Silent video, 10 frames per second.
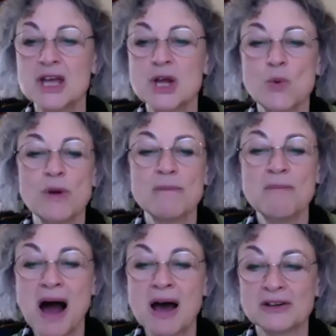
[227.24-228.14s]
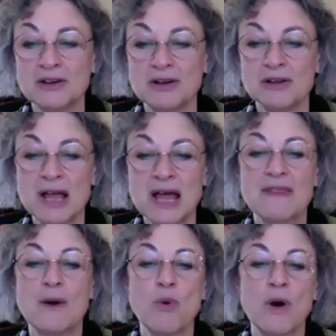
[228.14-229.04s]
We model
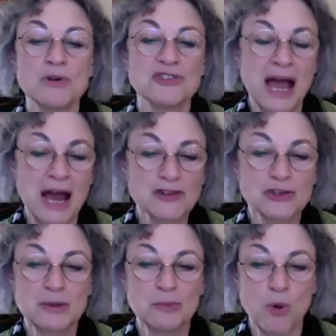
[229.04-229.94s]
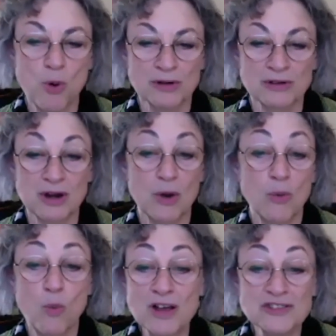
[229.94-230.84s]
that what was actually important
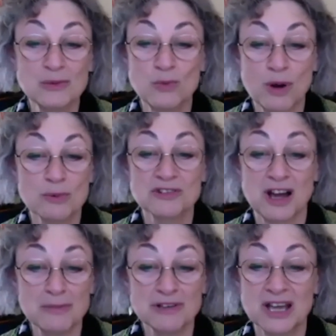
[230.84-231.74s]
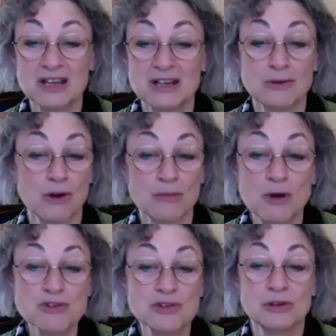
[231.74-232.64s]
wasn't what was complicated or
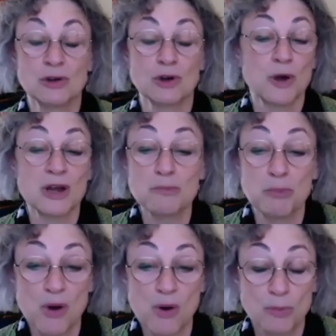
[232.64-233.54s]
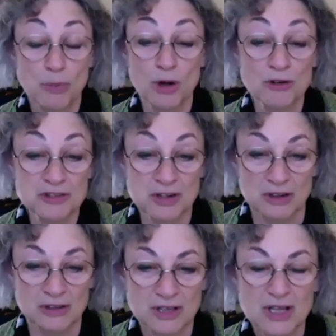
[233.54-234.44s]
emotional or
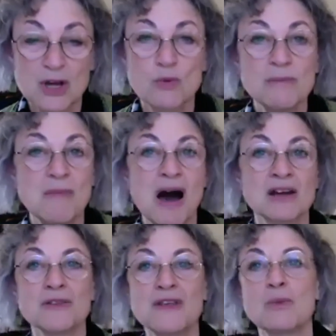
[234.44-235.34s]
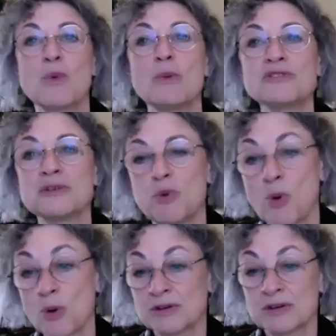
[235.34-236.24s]
personal. We model that what was
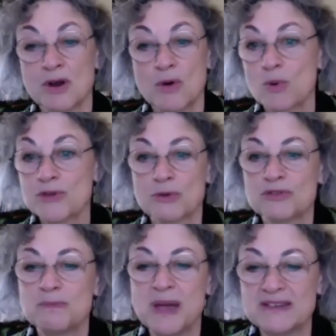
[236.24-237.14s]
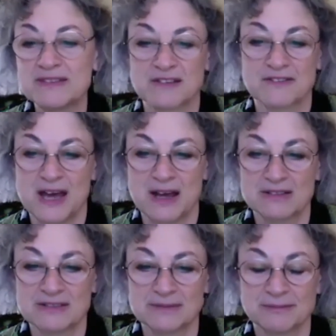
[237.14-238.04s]
important were those basic
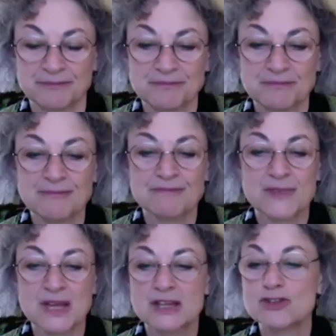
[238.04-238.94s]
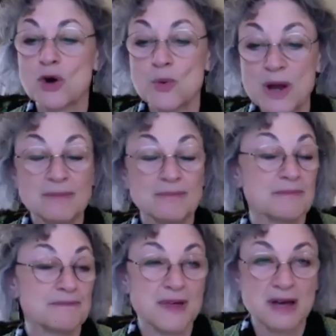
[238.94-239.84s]
facts. So
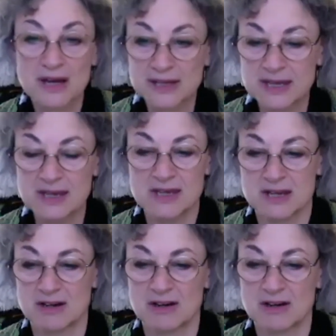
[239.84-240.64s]
a key here,